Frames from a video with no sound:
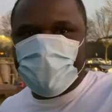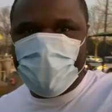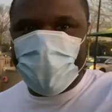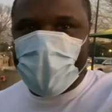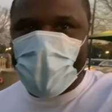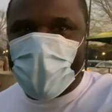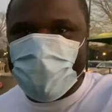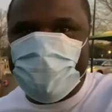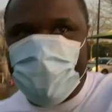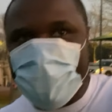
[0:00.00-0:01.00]
So we're playing hide
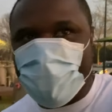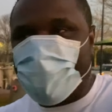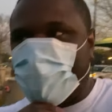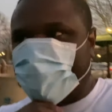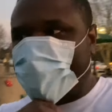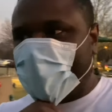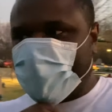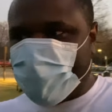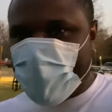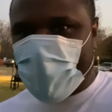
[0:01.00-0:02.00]
and seek in the park. I have
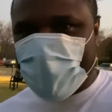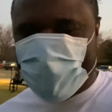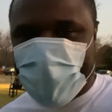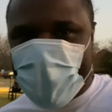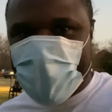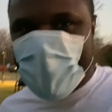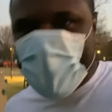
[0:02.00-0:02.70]
to find Levi.